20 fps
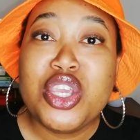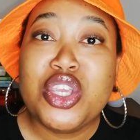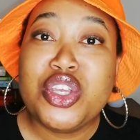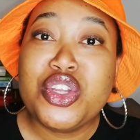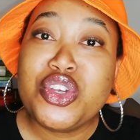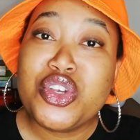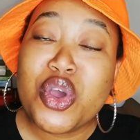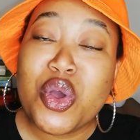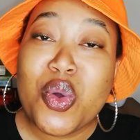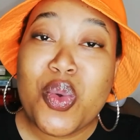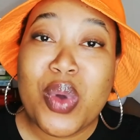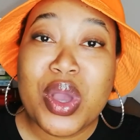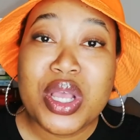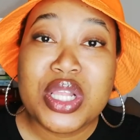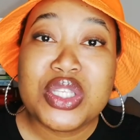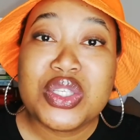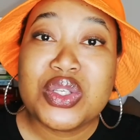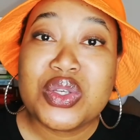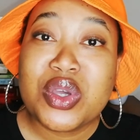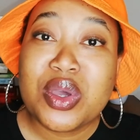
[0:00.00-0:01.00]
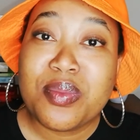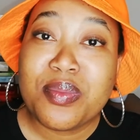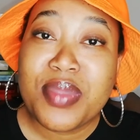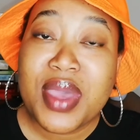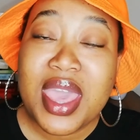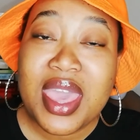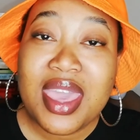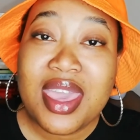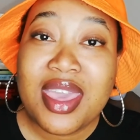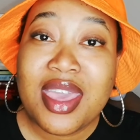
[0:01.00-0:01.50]
you don't want to
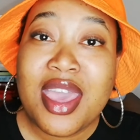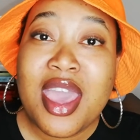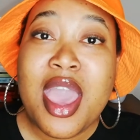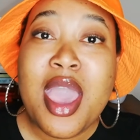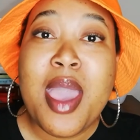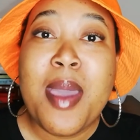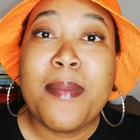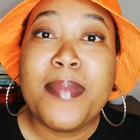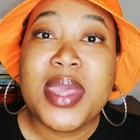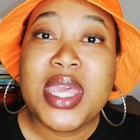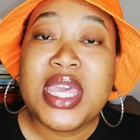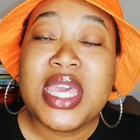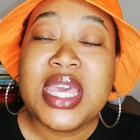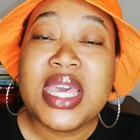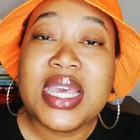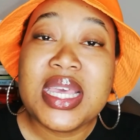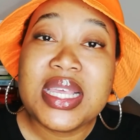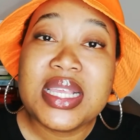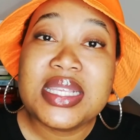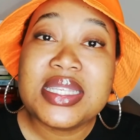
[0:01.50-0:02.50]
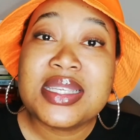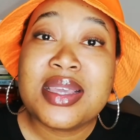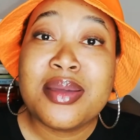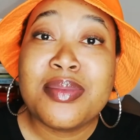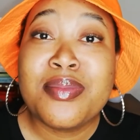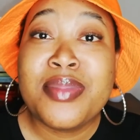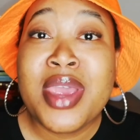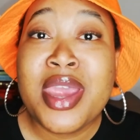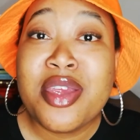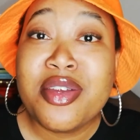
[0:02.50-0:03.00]
compare because
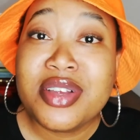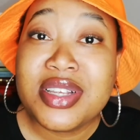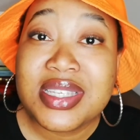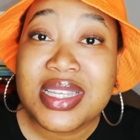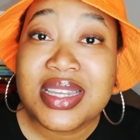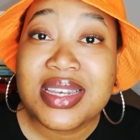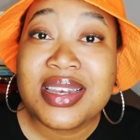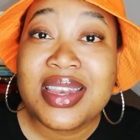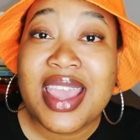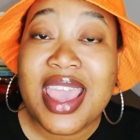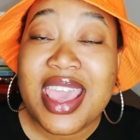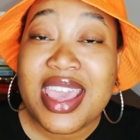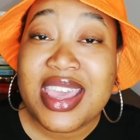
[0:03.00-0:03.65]
comparison